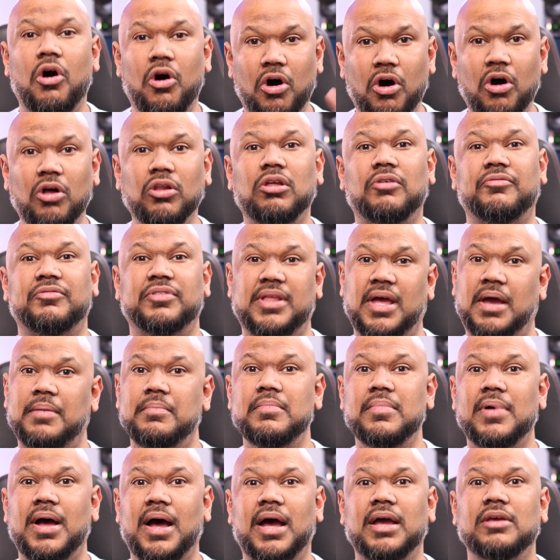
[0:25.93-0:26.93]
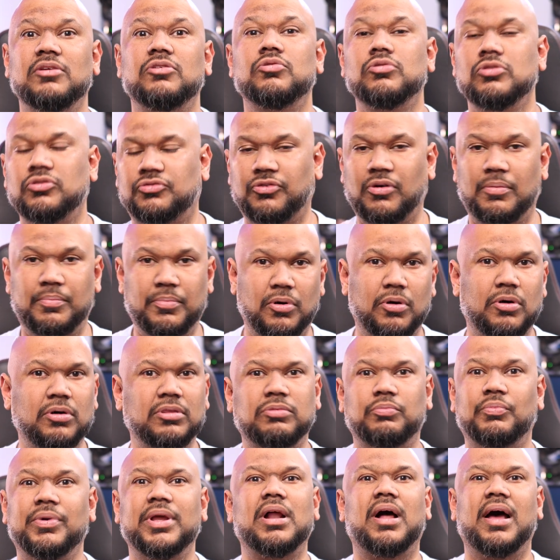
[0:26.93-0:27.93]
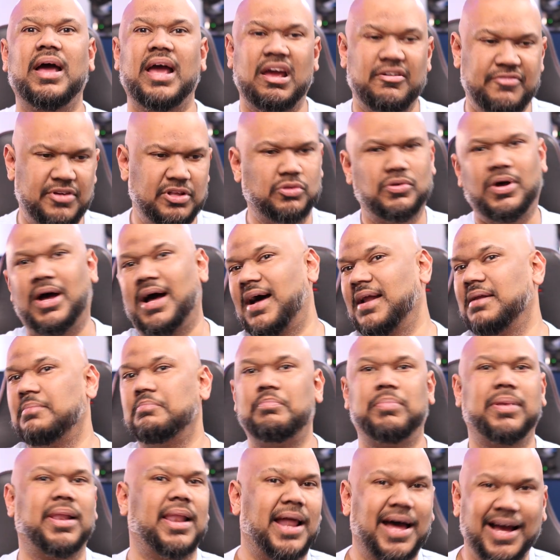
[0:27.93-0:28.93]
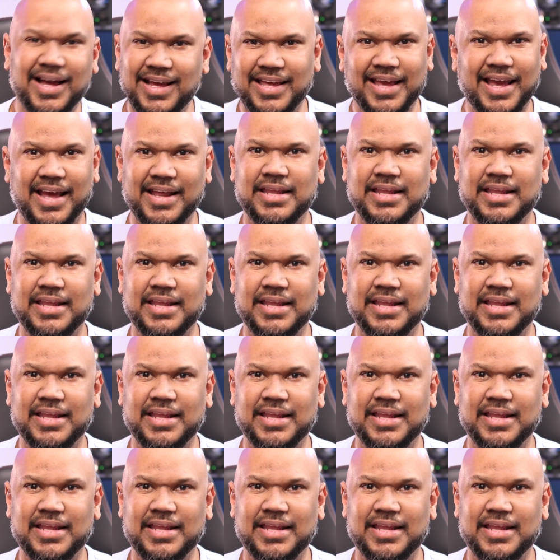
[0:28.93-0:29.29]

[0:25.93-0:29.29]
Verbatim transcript: all of them I use for both without having to unplug